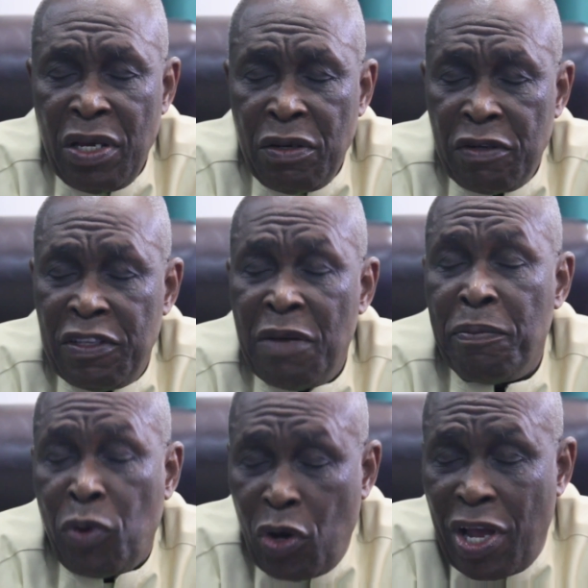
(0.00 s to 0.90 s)
with the
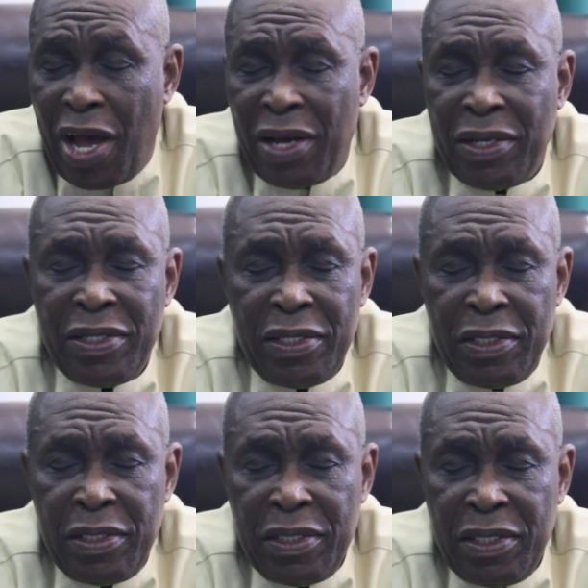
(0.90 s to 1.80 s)
employer
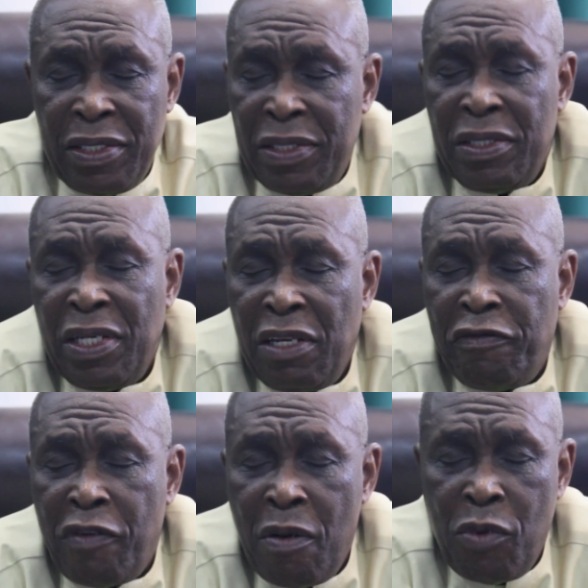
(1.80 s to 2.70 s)
in any
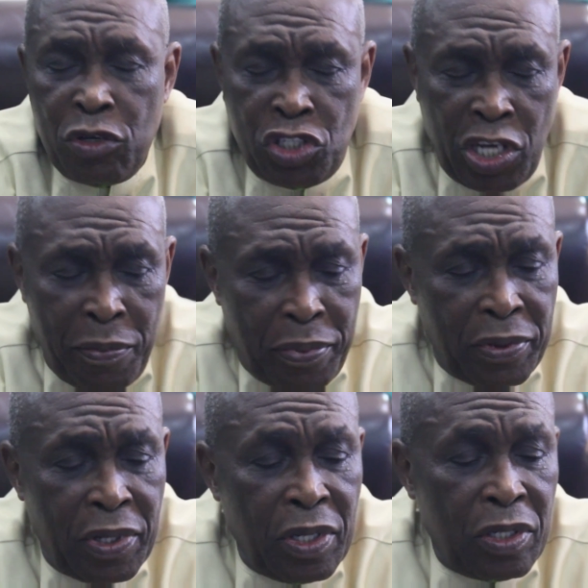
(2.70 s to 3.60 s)
form or shape
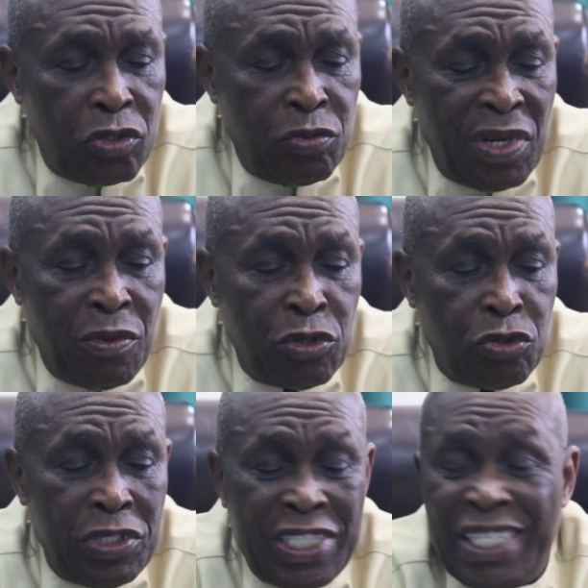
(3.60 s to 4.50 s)
to be able to
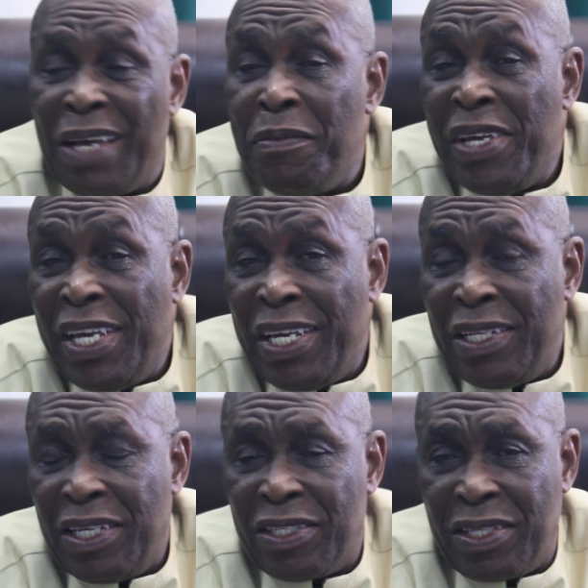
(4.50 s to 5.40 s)
determine
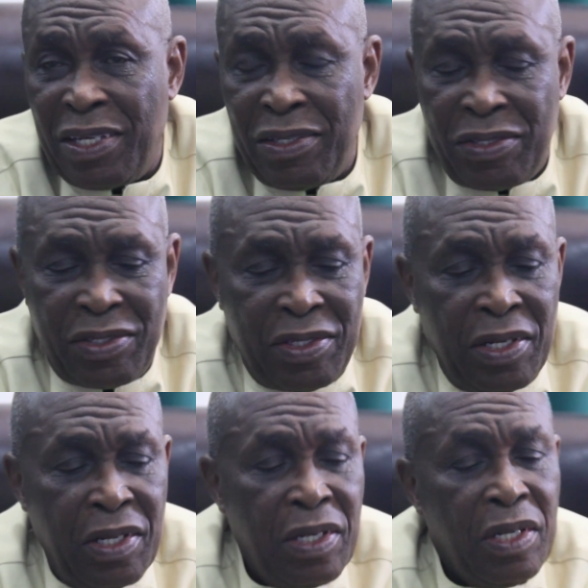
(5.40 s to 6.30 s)
these things.
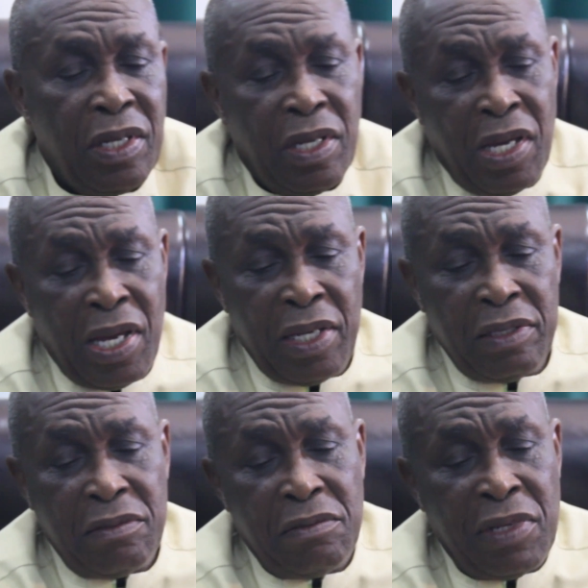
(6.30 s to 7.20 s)

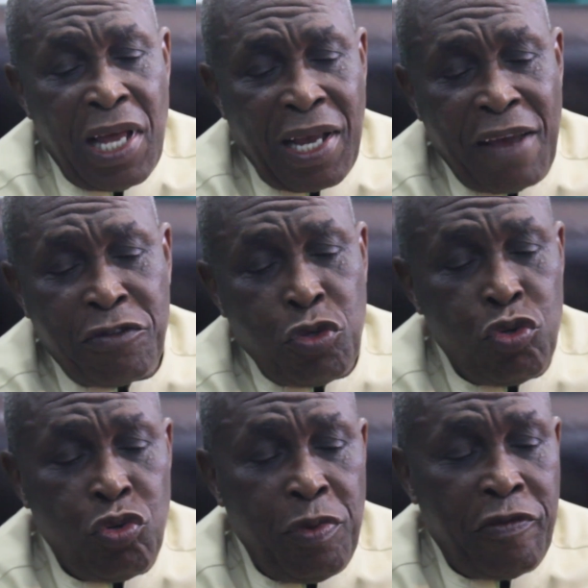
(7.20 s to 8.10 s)
And like I've told
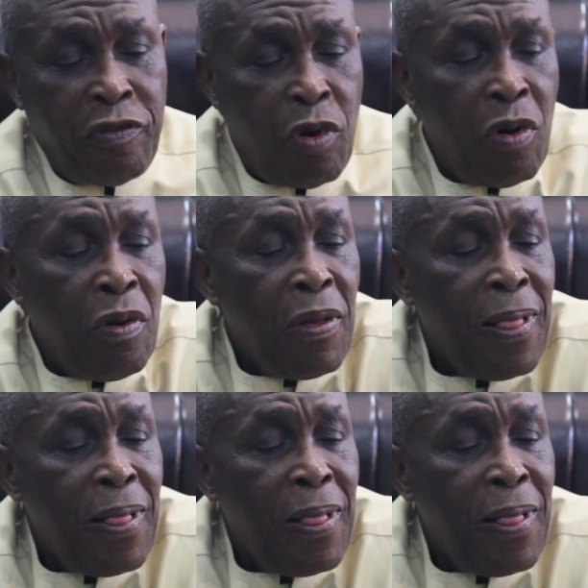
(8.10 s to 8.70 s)
you before,